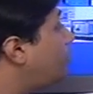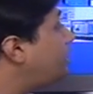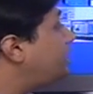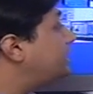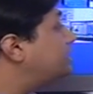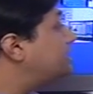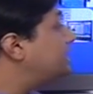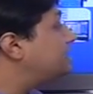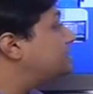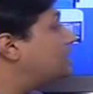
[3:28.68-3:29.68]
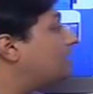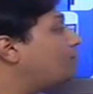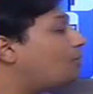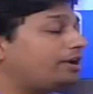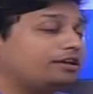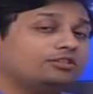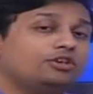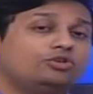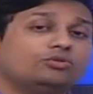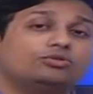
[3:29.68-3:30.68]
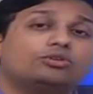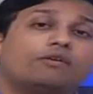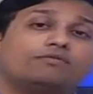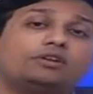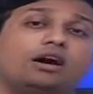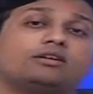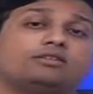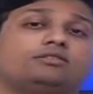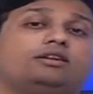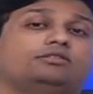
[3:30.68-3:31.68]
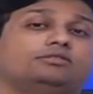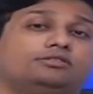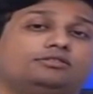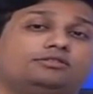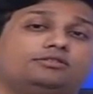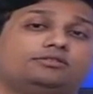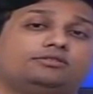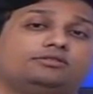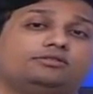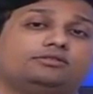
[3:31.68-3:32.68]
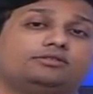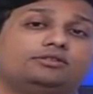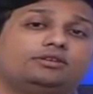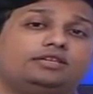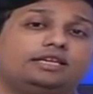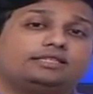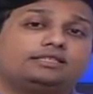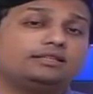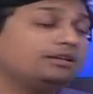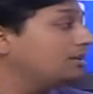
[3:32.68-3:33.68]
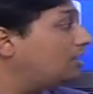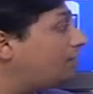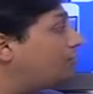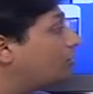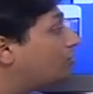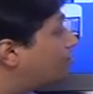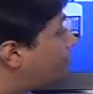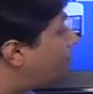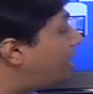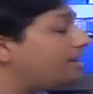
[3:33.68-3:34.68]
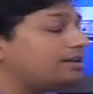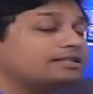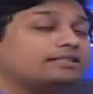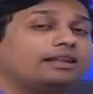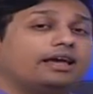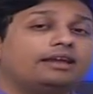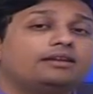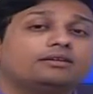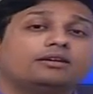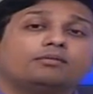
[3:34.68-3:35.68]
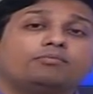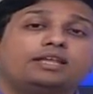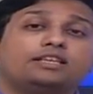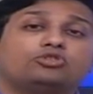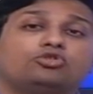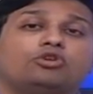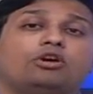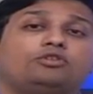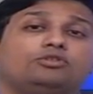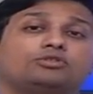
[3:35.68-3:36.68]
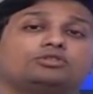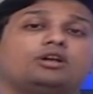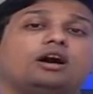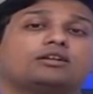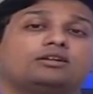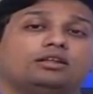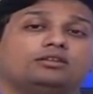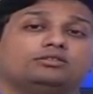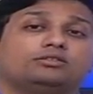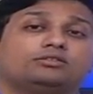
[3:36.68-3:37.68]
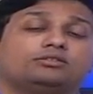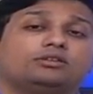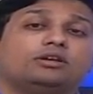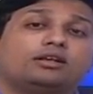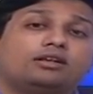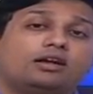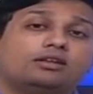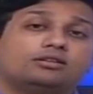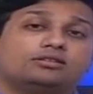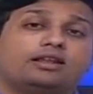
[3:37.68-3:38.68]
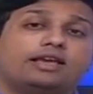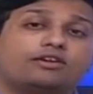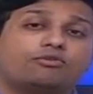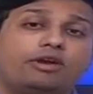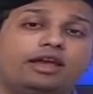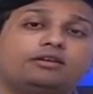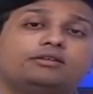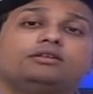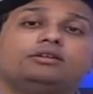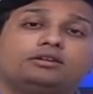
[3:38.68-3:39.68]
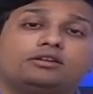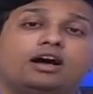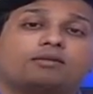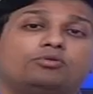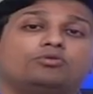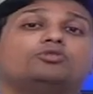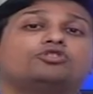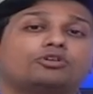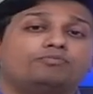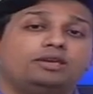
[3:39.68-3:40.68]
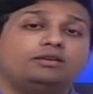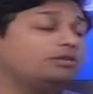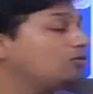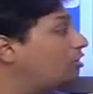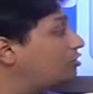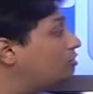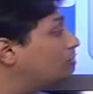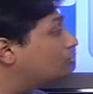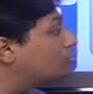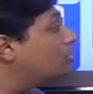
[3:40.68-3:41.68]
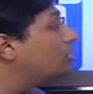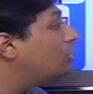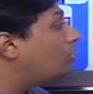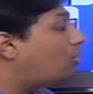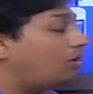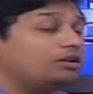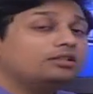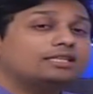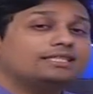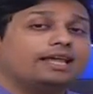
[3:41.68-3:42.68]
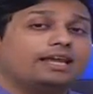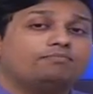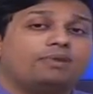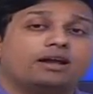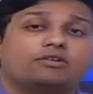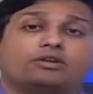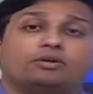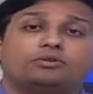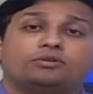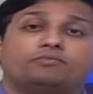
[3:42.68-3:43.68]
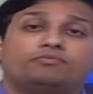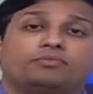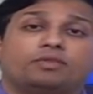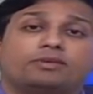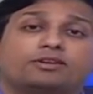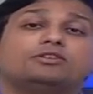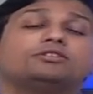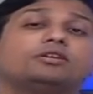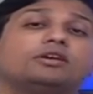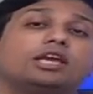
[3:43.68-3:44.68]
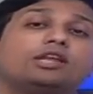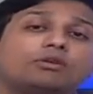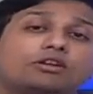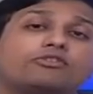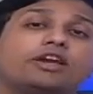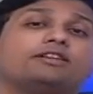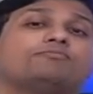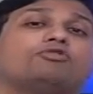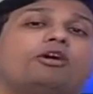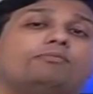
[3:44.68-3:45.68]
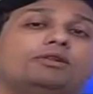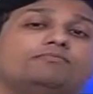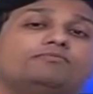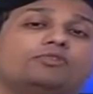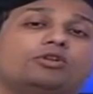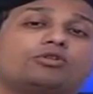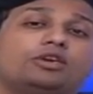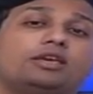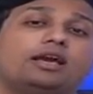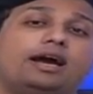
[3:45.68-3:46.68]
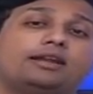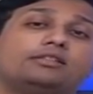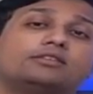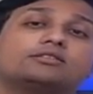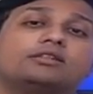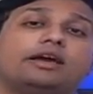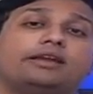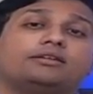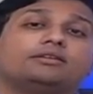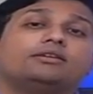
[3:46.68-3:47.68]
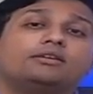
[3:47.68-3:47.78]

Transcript: Point 8 says avoid the use of dark colors. Yes, if you're preparing a slide, please do not use dark colors. Colors like red, dark blue should be not used on the slide background, because it will create a problem looking at the slide.